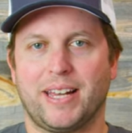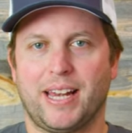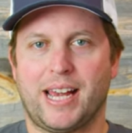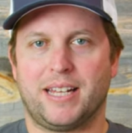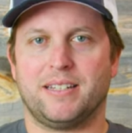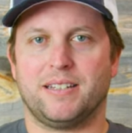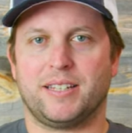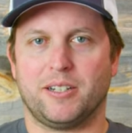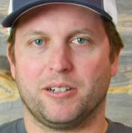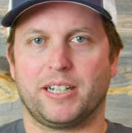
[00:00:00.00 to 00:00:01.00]
and
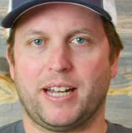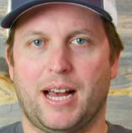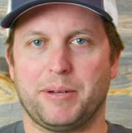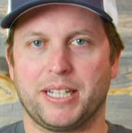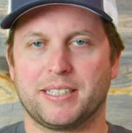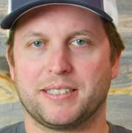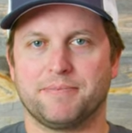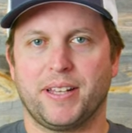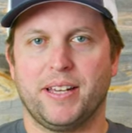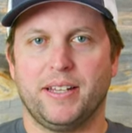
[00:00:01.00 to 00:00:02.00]
the ergonomics.
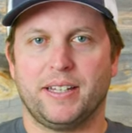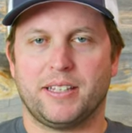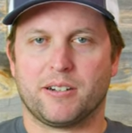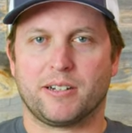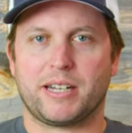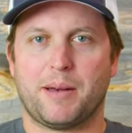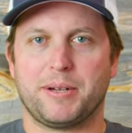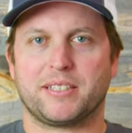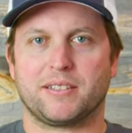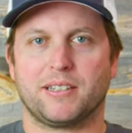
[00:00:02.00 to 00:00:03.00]
And the
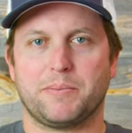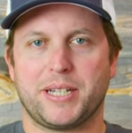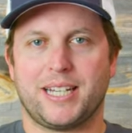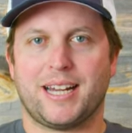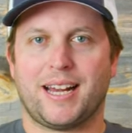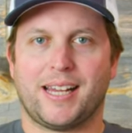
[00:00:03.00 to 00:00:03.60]
ergonomics are going to be